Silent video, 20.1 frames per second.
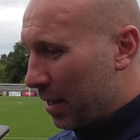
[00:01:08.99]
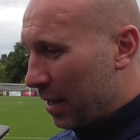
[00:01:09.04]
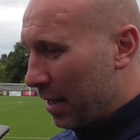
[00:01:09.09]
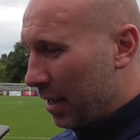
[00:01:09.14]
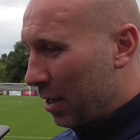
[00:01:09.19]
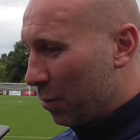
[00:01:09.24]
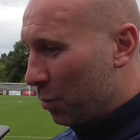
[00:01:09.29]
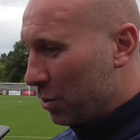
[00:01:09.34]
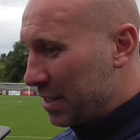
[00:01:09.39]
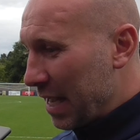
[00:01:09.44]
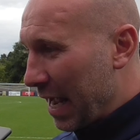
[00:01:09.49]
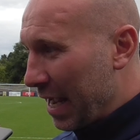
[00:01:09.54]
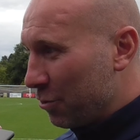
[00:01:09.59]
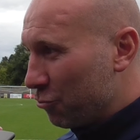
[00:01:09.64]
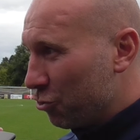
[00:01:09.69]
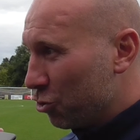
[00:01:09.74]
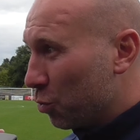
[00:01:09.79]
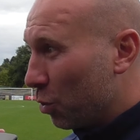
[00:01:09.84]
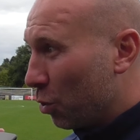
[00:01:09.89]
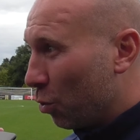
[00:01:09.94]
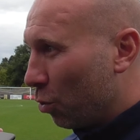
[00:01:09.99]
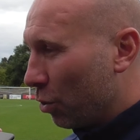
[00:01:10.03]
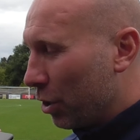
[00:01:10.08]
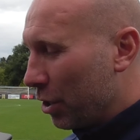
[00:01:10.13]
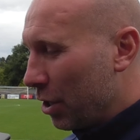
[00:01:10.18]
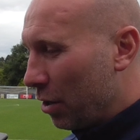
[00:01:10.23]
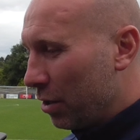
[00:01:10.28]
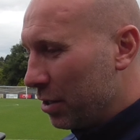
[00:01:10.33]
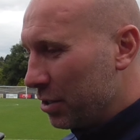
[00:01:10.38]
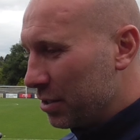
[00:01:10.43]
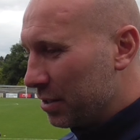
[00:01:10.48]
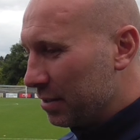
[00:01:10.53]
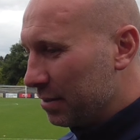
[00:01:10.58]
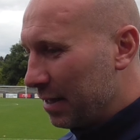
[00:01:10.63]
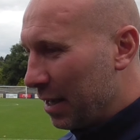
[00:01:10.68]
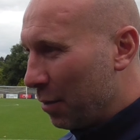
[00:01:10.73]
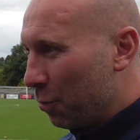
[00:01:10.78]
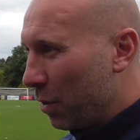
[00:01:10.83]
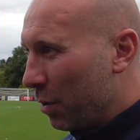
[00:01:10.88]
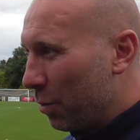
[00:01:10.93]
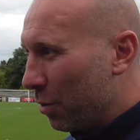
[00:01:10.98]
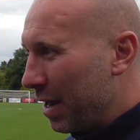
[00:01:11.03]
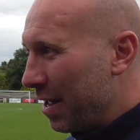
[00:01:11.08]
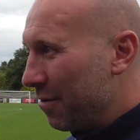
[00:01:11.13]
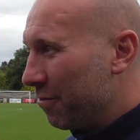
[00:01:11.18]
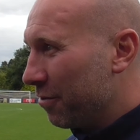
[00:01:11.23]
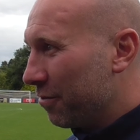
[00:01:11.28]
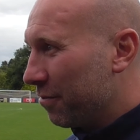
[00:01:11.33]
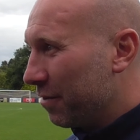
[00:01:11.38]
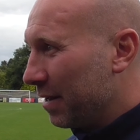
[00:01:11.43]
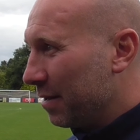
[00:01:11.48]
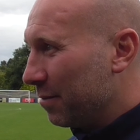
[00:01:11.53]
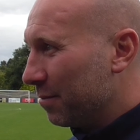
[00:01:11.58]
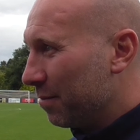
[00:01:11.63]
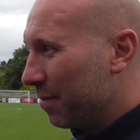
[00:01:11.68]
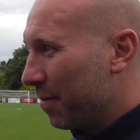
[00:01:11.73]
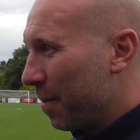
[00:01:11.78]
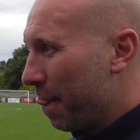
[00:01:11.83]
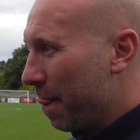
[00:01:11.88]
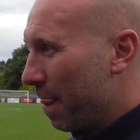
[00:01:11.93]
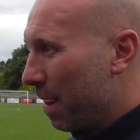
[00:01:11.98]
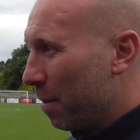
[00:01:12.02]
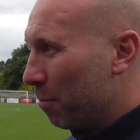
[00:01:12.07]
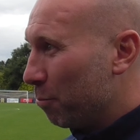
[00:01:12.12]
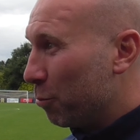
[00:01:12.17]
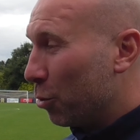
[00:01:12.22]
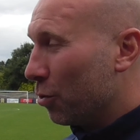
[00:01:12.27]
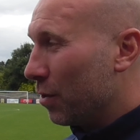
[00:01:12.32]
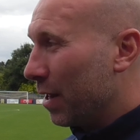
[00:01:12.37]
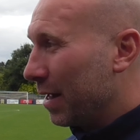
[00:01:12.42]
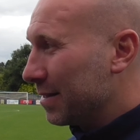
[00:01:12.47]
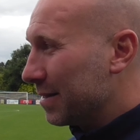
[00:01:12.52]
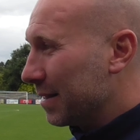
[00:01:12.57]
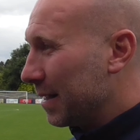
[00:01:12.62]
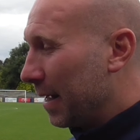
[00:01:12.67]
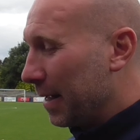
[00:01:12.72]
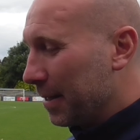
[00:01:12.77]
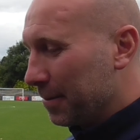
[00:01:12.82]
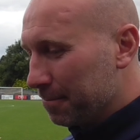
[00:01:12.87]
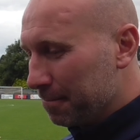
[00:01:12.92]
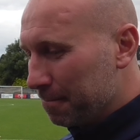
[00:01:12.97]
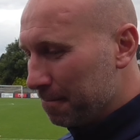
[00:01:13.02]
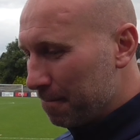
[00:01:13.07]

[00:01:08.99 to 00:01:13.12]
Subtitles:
We're dangerous, we're organised, and we were everything but that today.